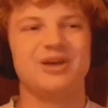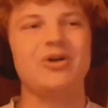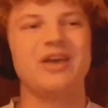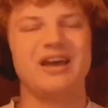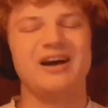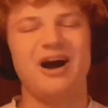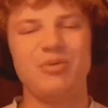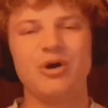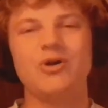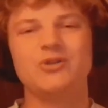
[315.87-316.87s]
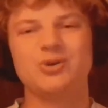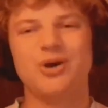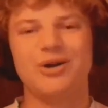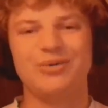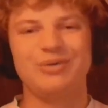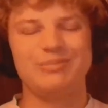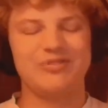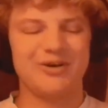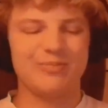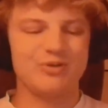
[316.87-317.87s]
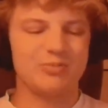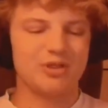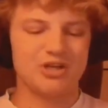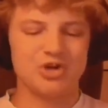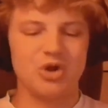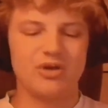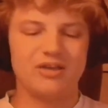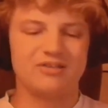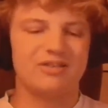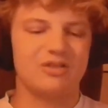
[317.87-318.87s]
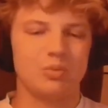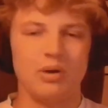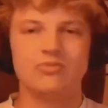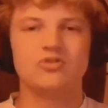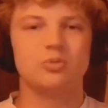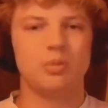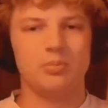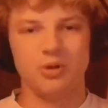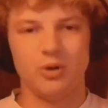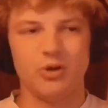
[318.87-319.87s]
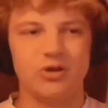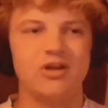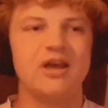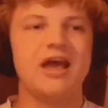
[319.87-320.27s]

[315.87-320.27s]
okay i won't go too hard on web developers but the joke is the web's super bloated